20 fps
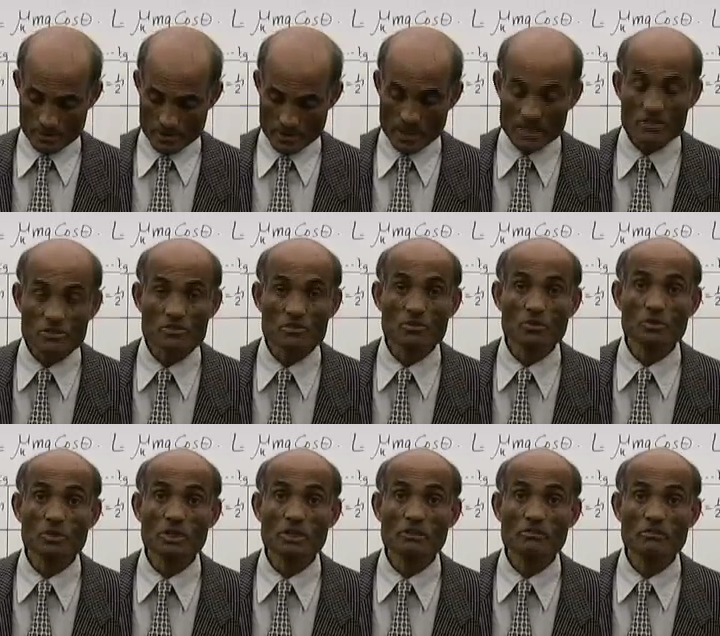Let's
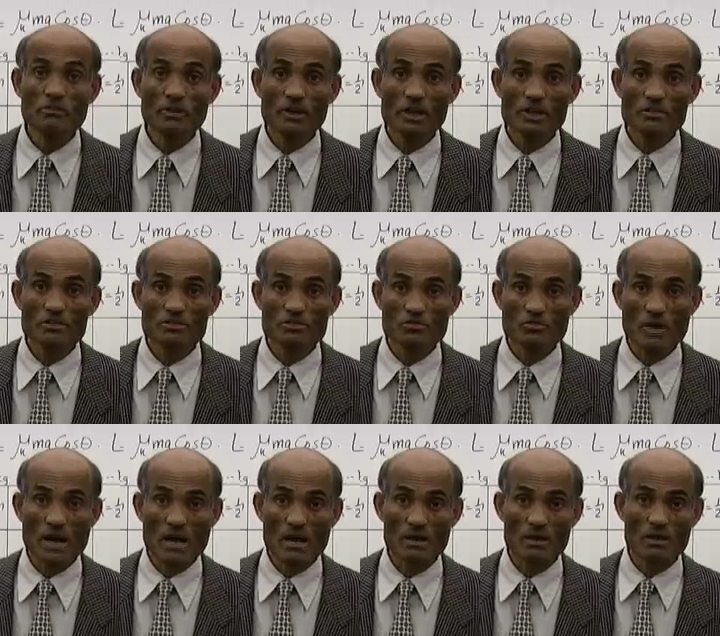do the first
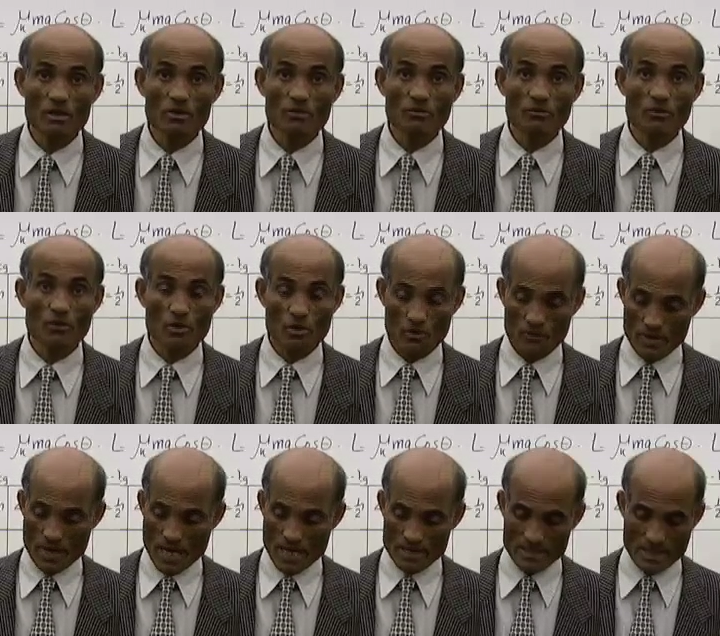trial
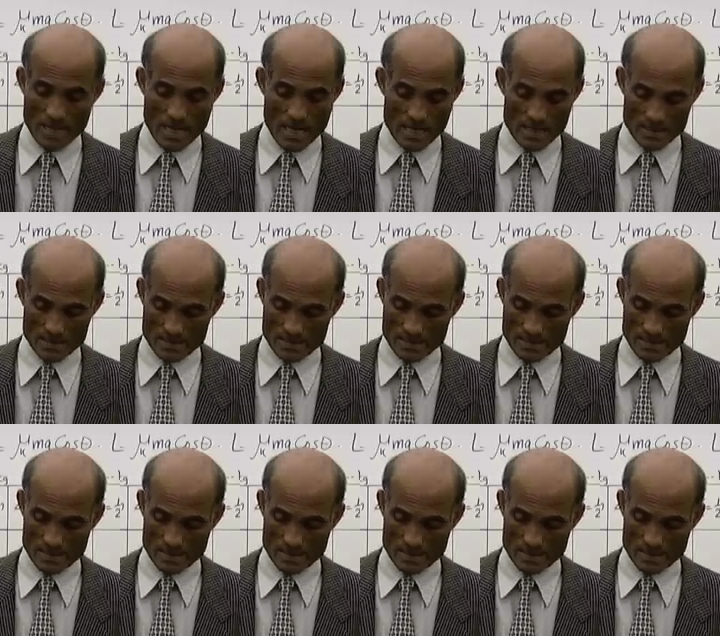for that height.